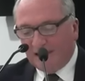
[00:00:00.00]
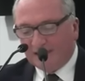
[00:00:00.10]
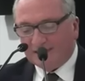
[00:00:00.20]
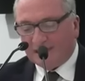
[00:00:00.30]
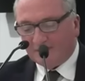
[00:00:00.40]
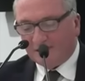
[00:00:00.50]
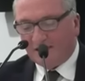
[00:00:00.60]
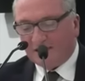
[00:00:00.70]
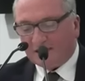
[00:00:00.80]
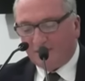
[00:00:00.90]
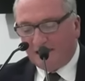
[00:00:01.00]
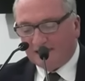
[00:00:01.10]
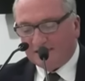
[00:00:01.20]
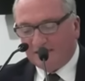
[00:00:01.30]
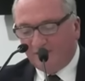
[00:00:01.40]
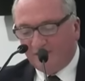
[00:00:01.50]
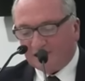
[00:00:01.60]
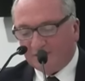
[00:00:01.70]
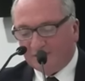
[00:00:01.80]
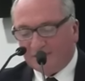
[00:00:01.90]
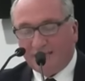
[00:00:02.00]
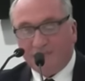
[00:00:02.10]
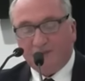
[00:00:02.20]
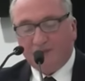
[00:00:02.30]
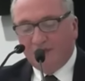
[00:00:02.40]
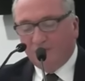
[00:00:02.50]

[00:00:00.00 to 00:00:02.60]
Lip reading: has subsidised capacity investment schemes,